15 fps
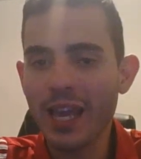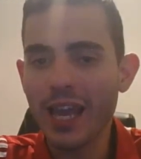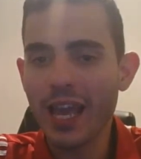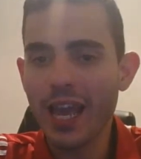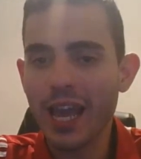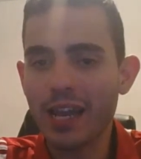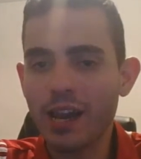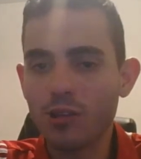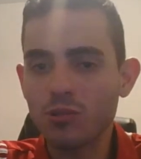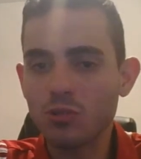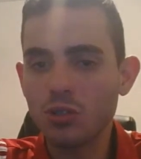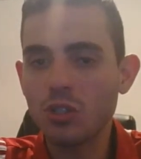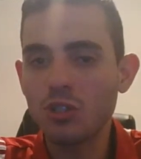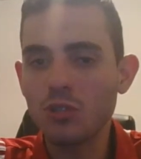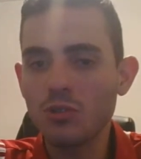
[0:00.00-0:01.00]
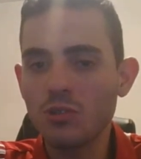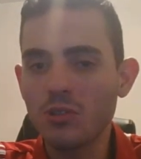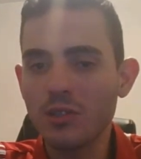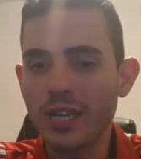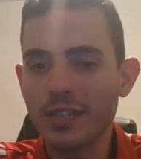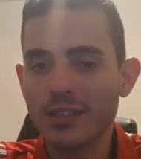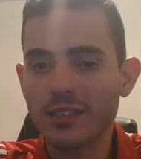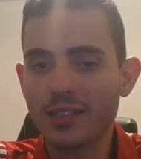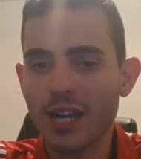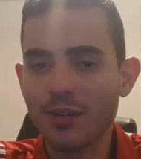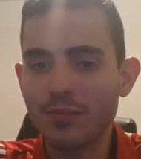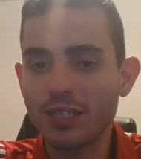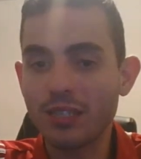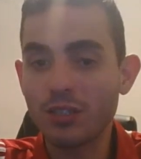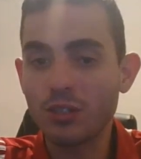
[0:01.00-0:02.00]
And I'll see you till next time.
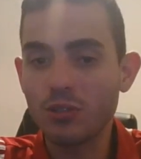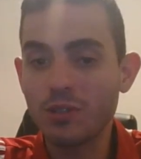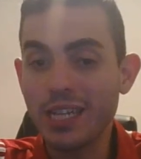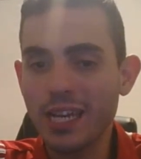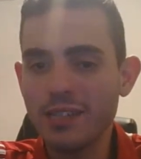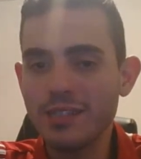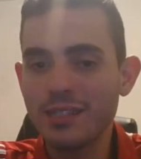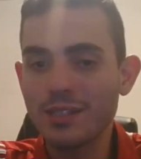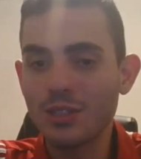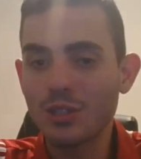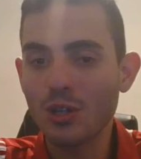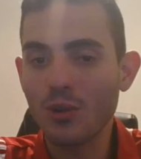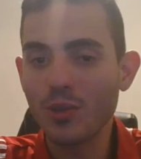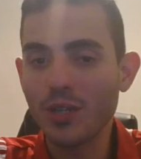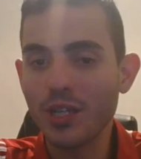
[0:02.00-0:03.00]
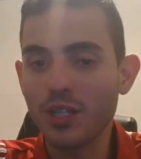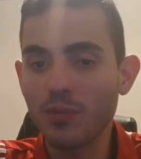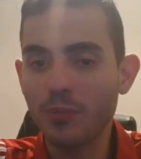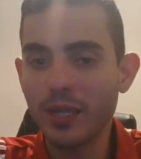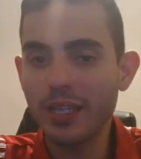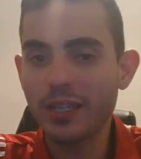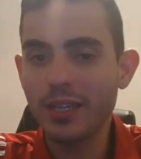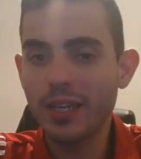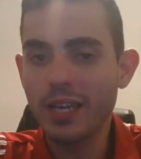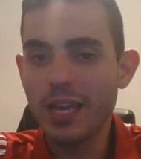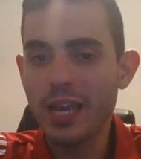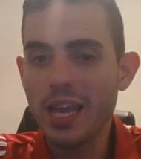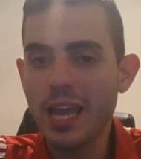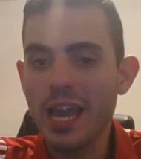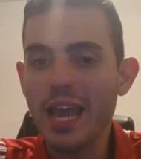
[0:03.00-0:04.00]
And until then, this is Tony HP.
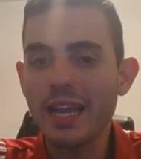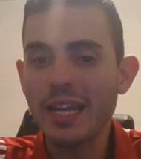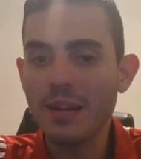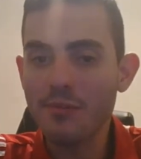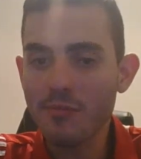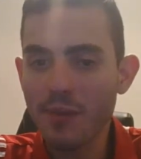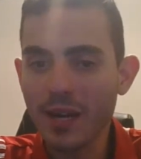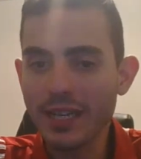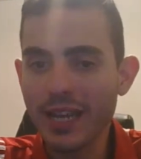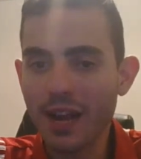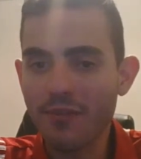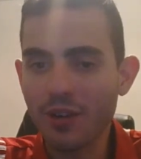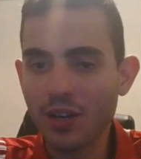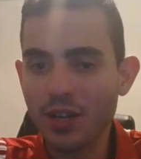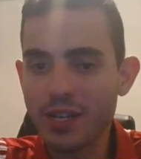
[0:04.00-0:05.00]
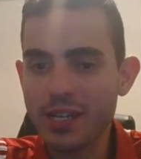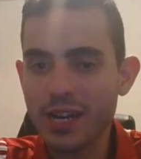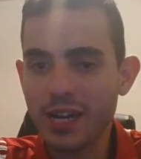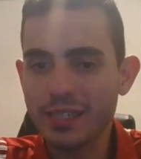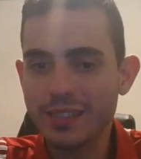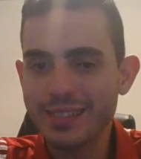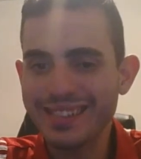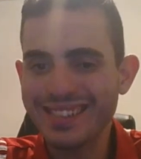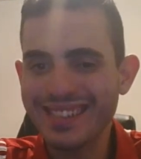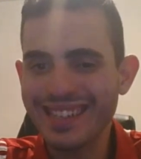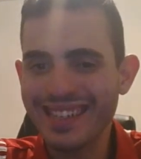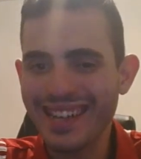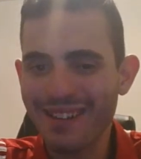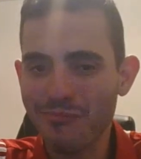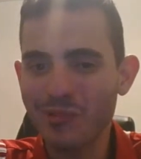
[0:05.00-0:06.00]
And everybody have a good night. And
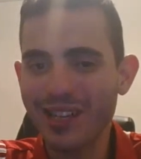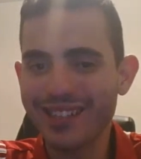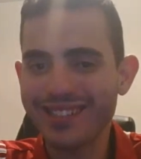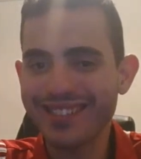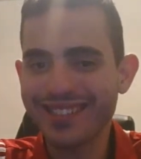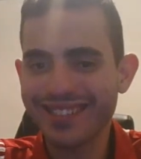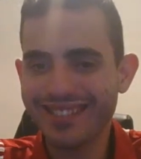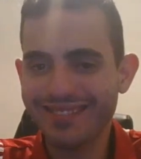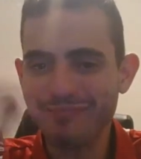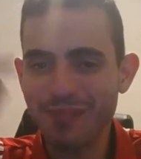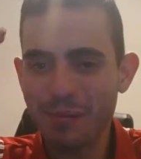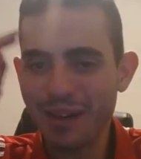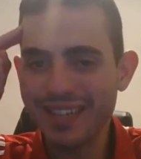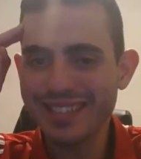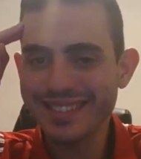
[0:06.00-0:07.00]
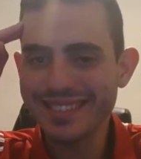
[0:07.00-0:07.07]
God bless. Bye bye.